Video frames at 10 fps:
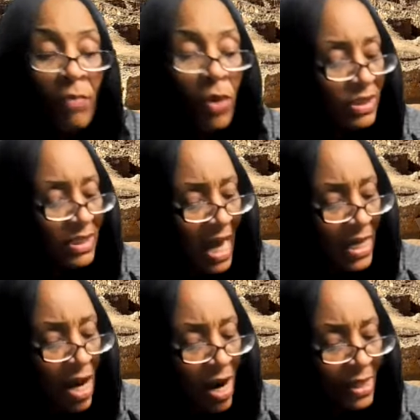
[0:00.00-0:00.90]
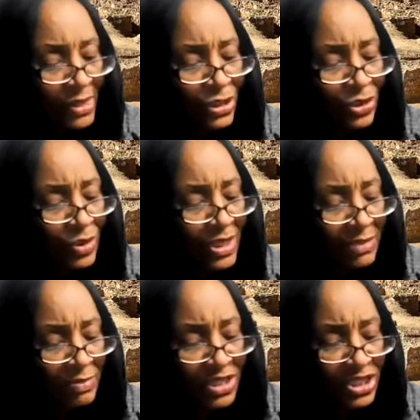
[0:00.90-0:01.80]
the Most High hearkened to
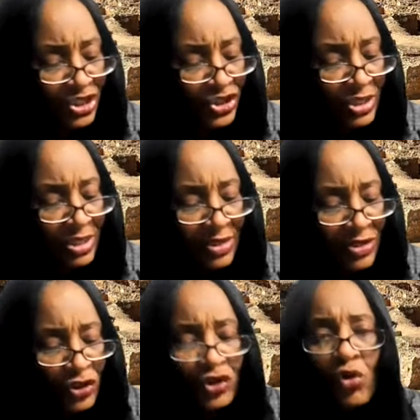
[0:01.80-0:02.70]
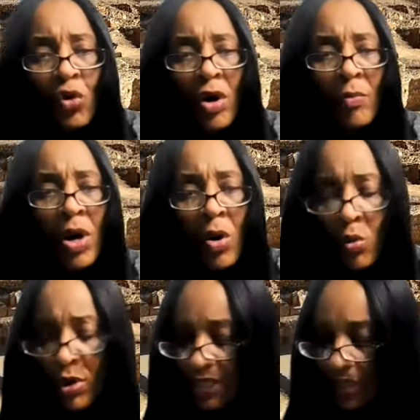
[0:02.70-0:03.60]
his petition, and the storm
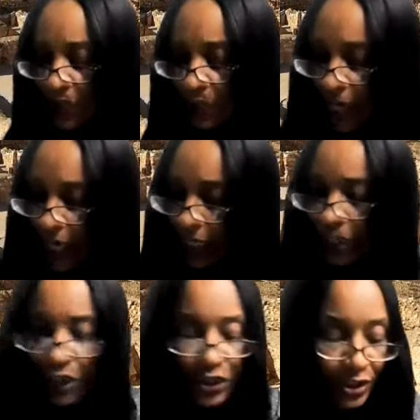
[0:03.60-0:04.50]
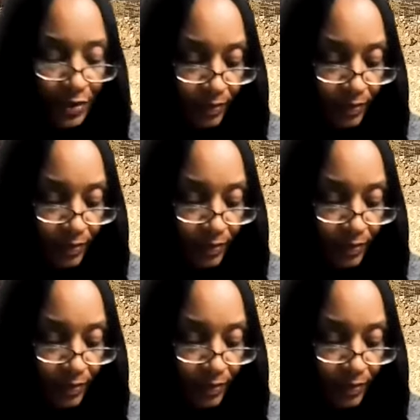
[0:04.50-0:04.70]
was assuaged.